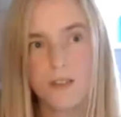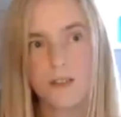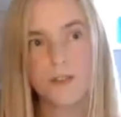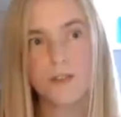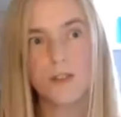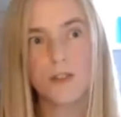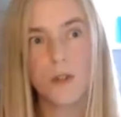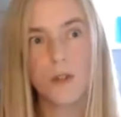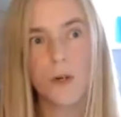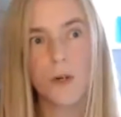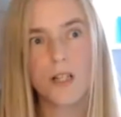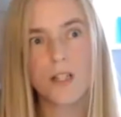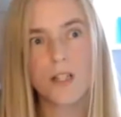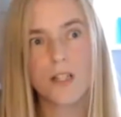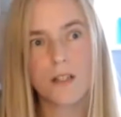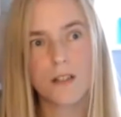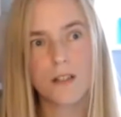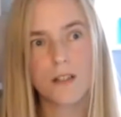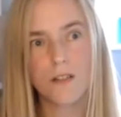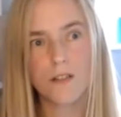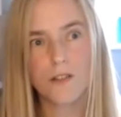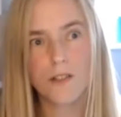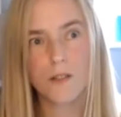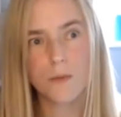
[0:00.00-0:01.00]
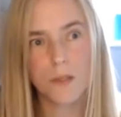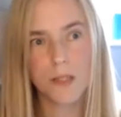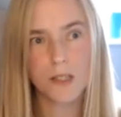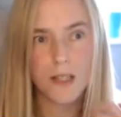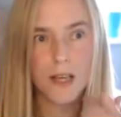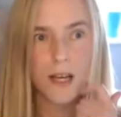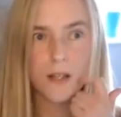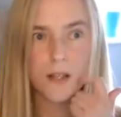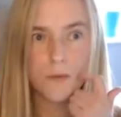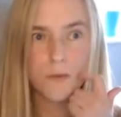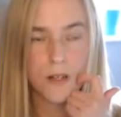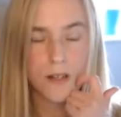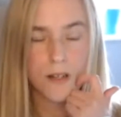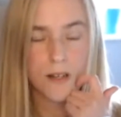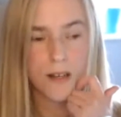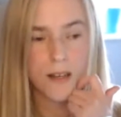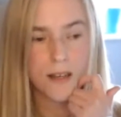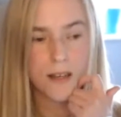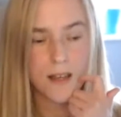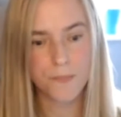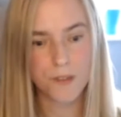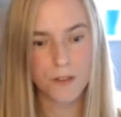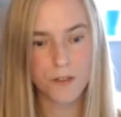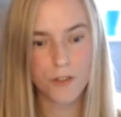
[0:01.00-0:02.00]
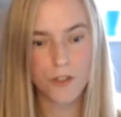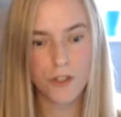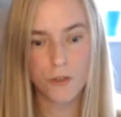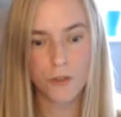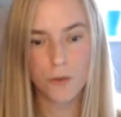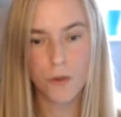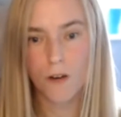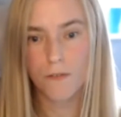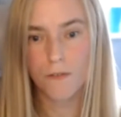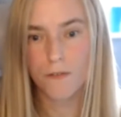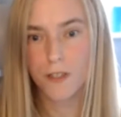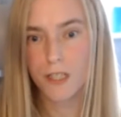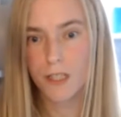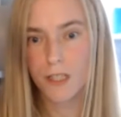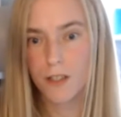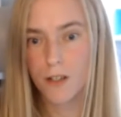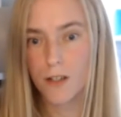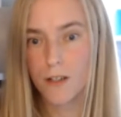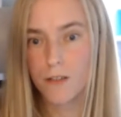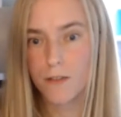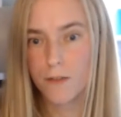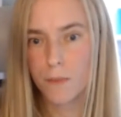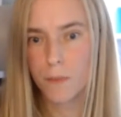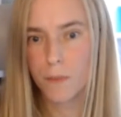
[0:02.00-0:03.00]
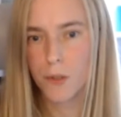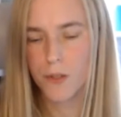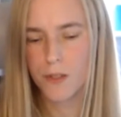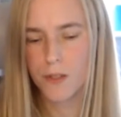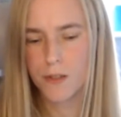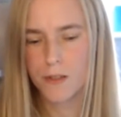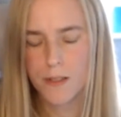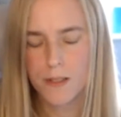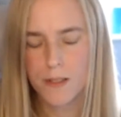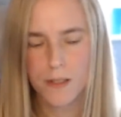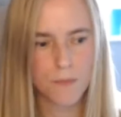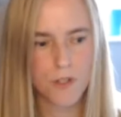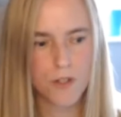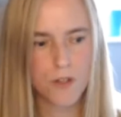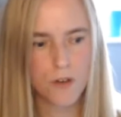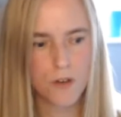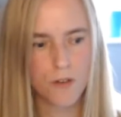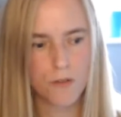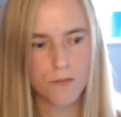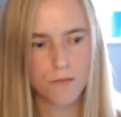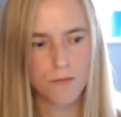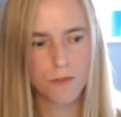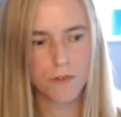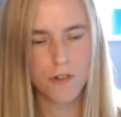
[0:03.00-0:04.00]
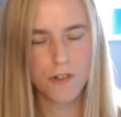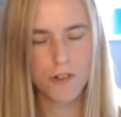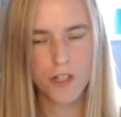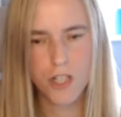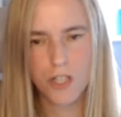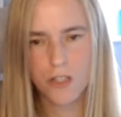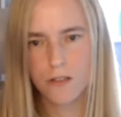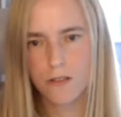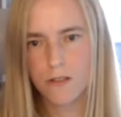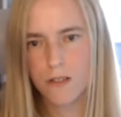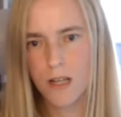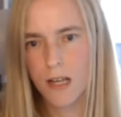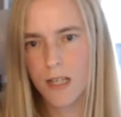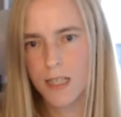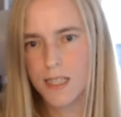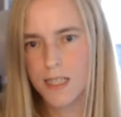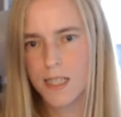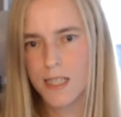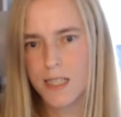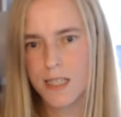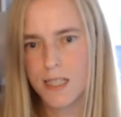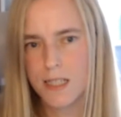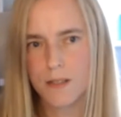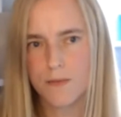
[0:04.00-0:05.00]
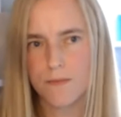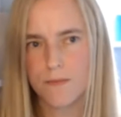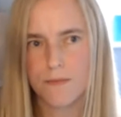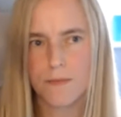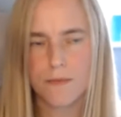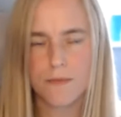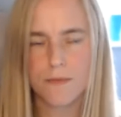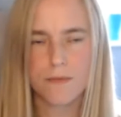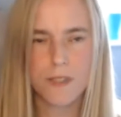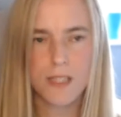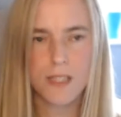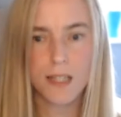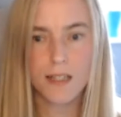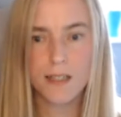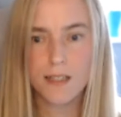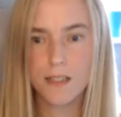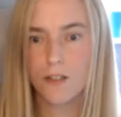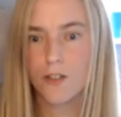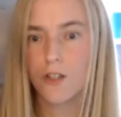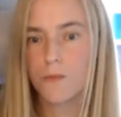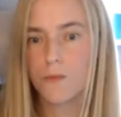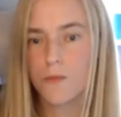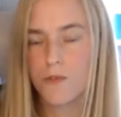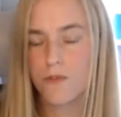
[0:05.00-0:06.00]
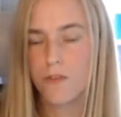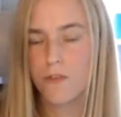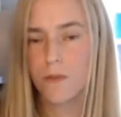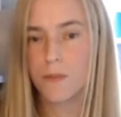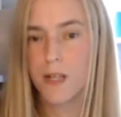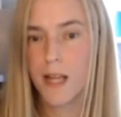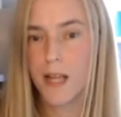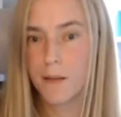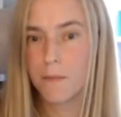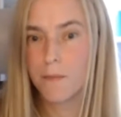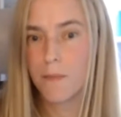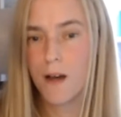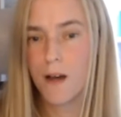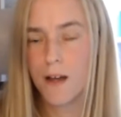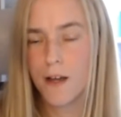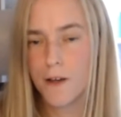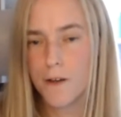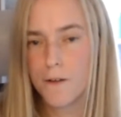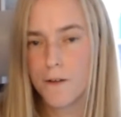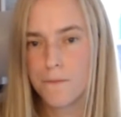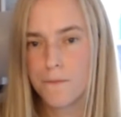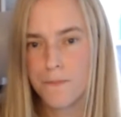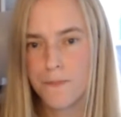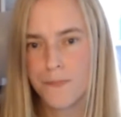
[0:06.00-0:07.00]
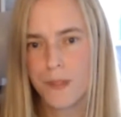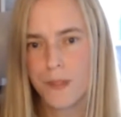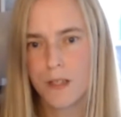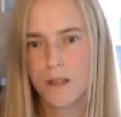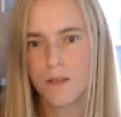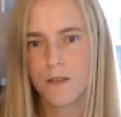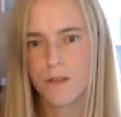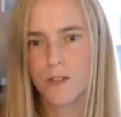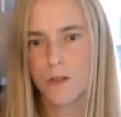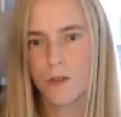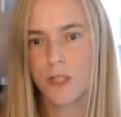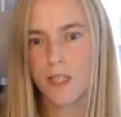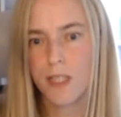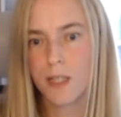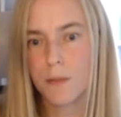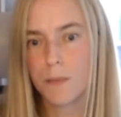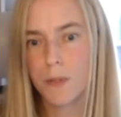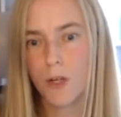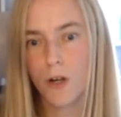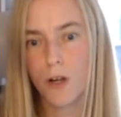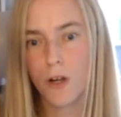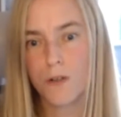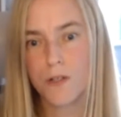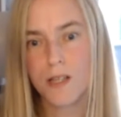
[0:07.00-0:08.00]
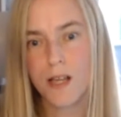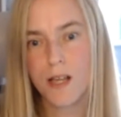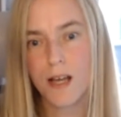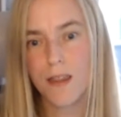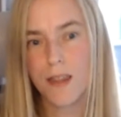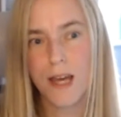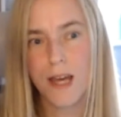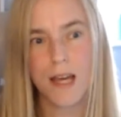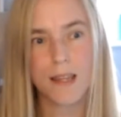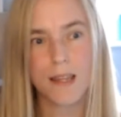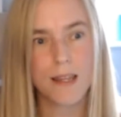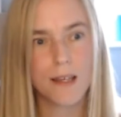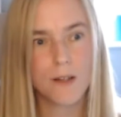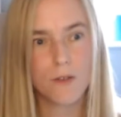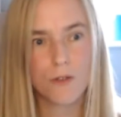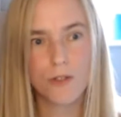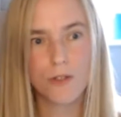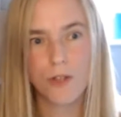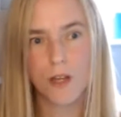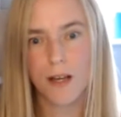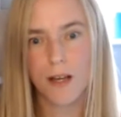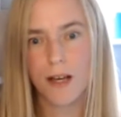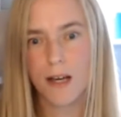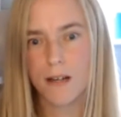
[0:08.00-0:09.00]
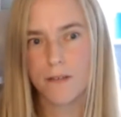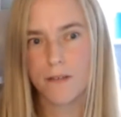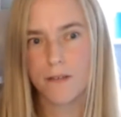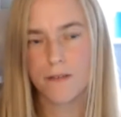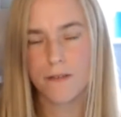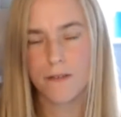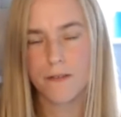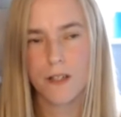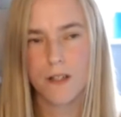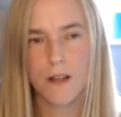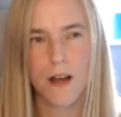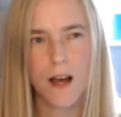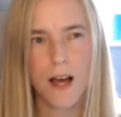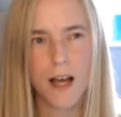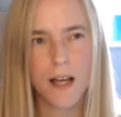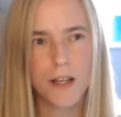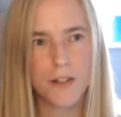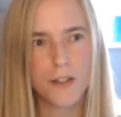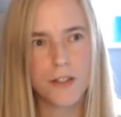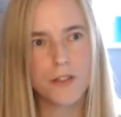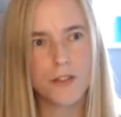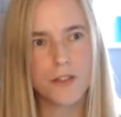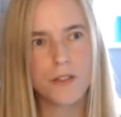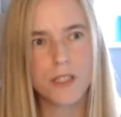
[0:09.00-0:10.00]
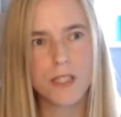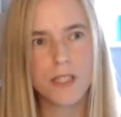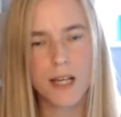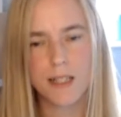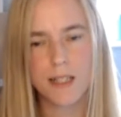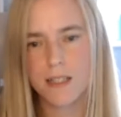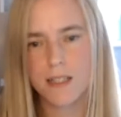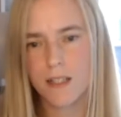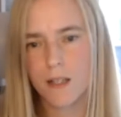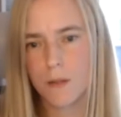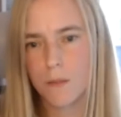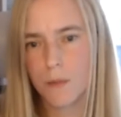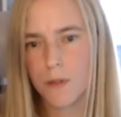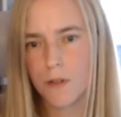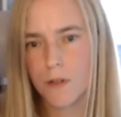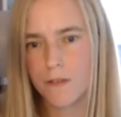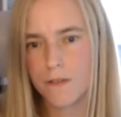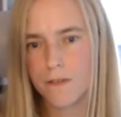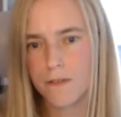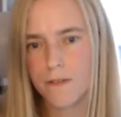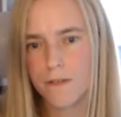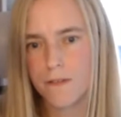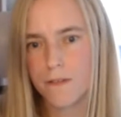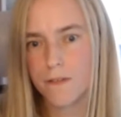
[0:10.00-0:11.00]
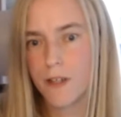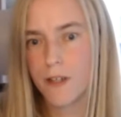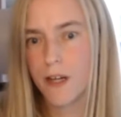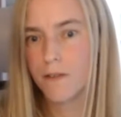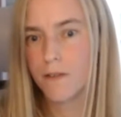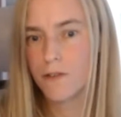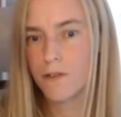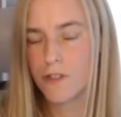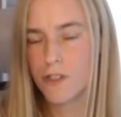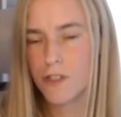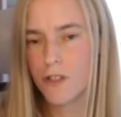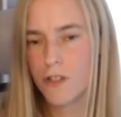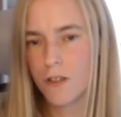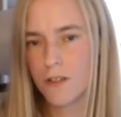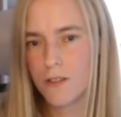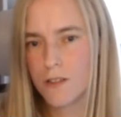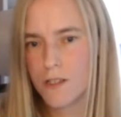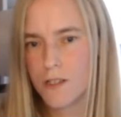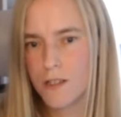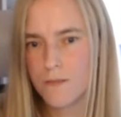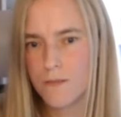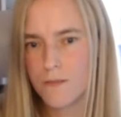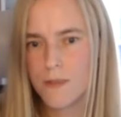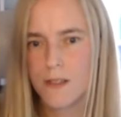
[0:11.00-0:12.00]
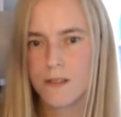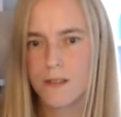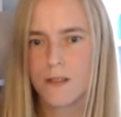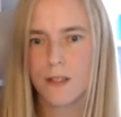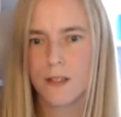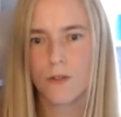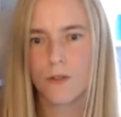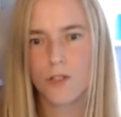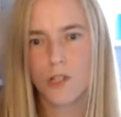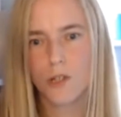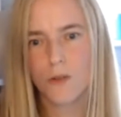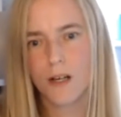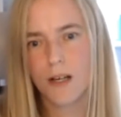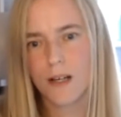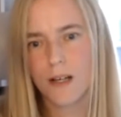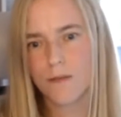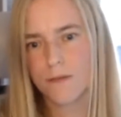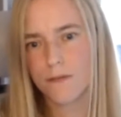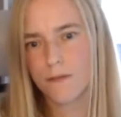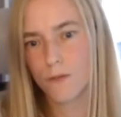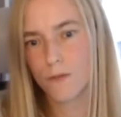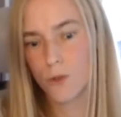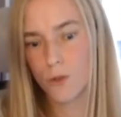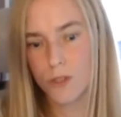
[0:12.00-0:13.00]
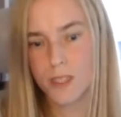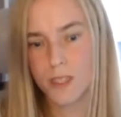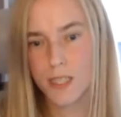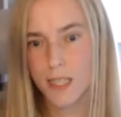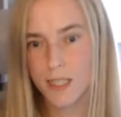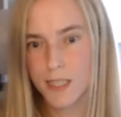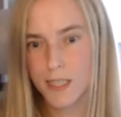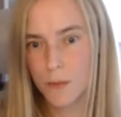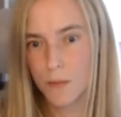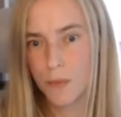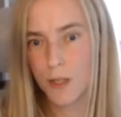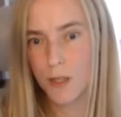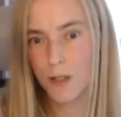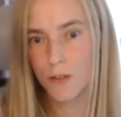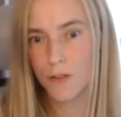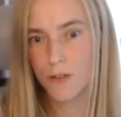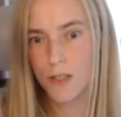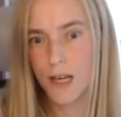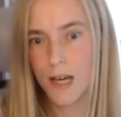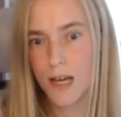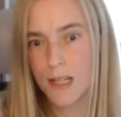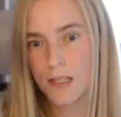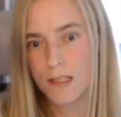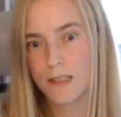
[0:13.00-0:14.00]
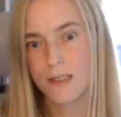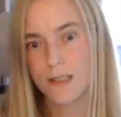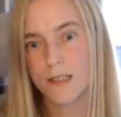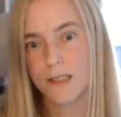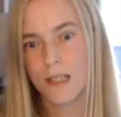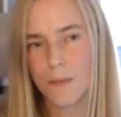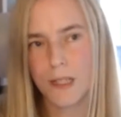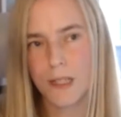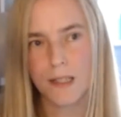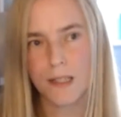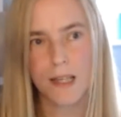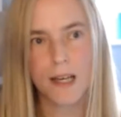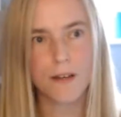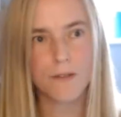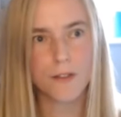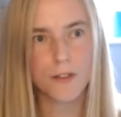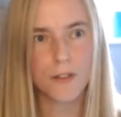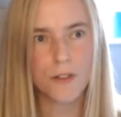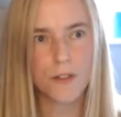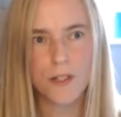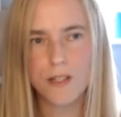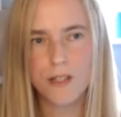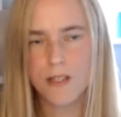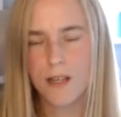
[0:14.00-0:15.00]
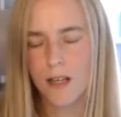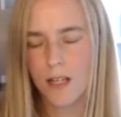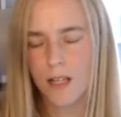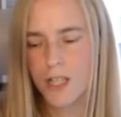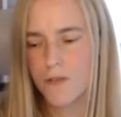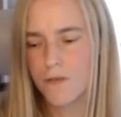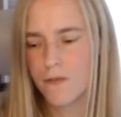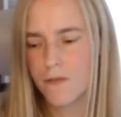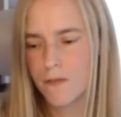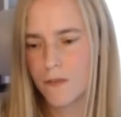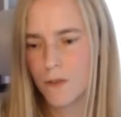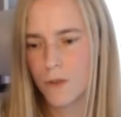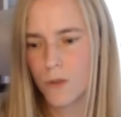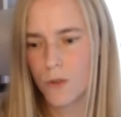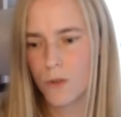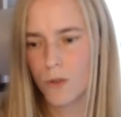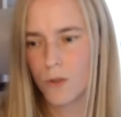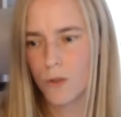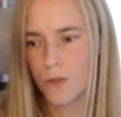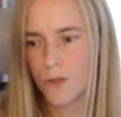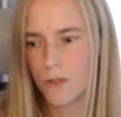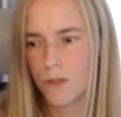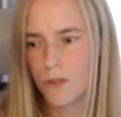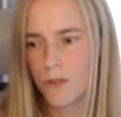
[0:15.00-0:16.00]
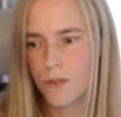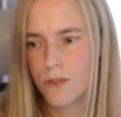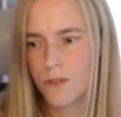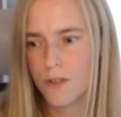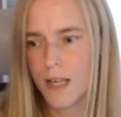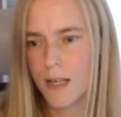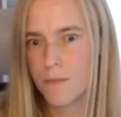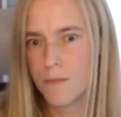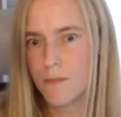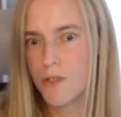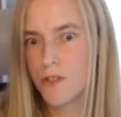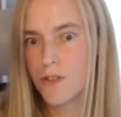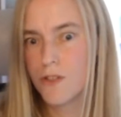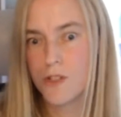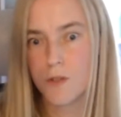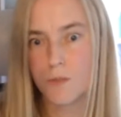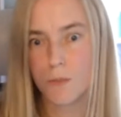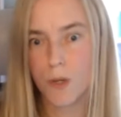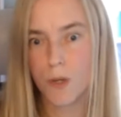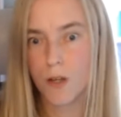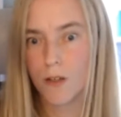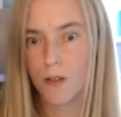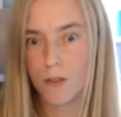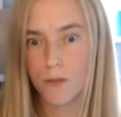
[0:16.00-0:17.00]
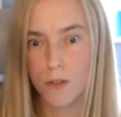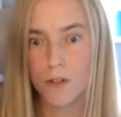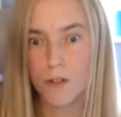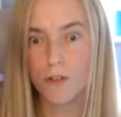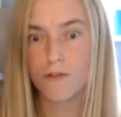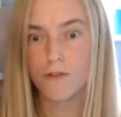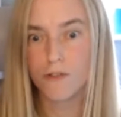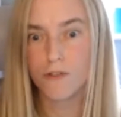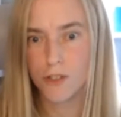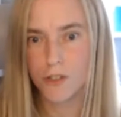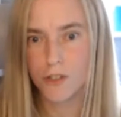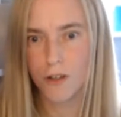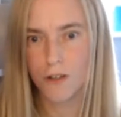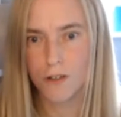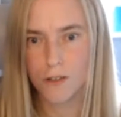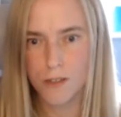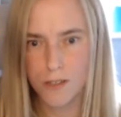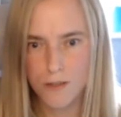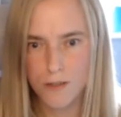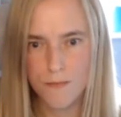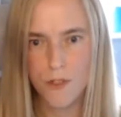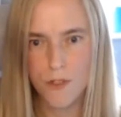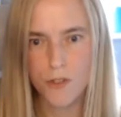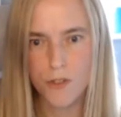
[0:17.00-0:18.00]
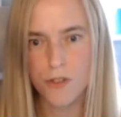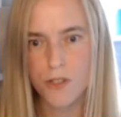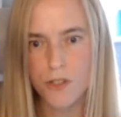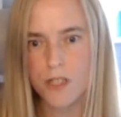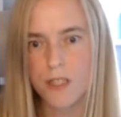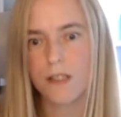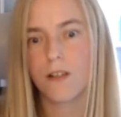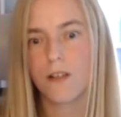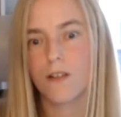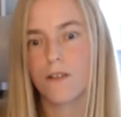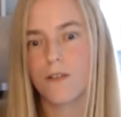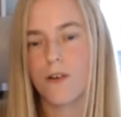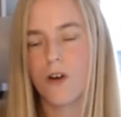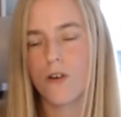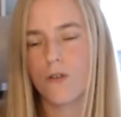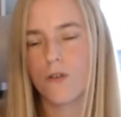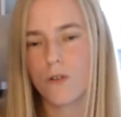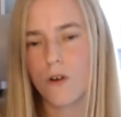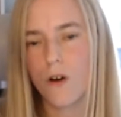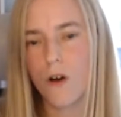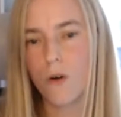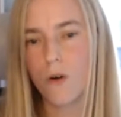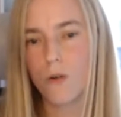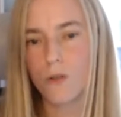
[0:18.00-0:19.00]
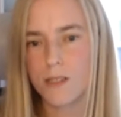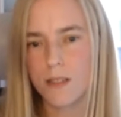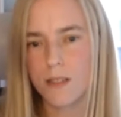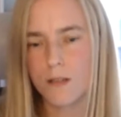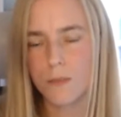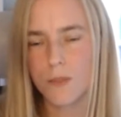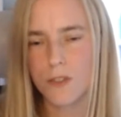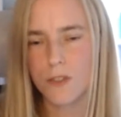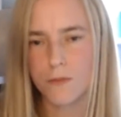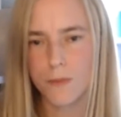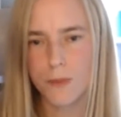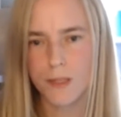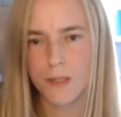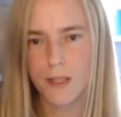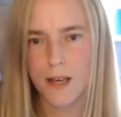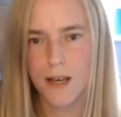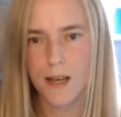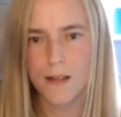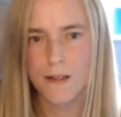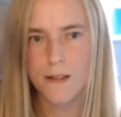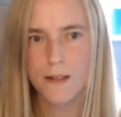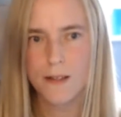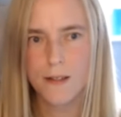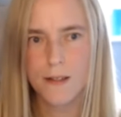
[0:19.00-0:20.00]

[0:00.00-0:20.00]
a good question. Not something that I really do often enough. But so Crunch.id's data comes from name bio. So I keep a close eye there. They also have, I only use data above $500. They also have all the data below that. And they have another section for names just below $100. So you see a lot of wholesale movement there.